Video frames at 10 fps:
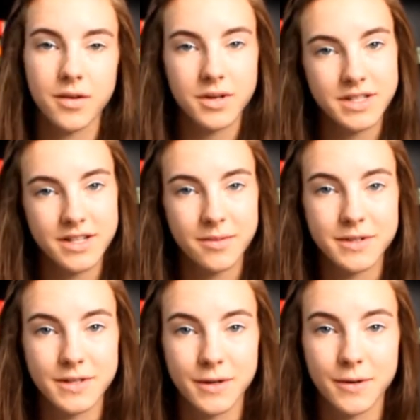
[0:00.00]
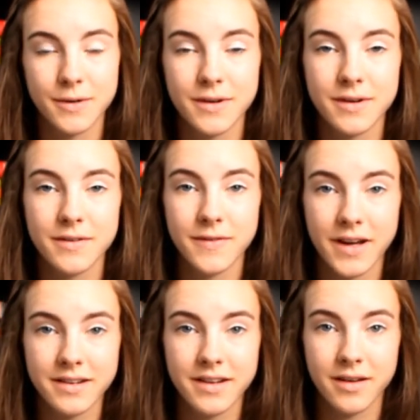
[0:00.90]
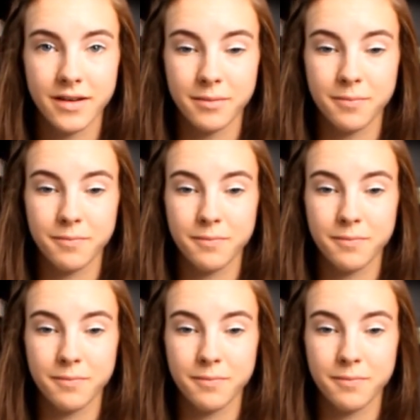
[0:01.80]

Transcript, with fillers: Question number 2. Find a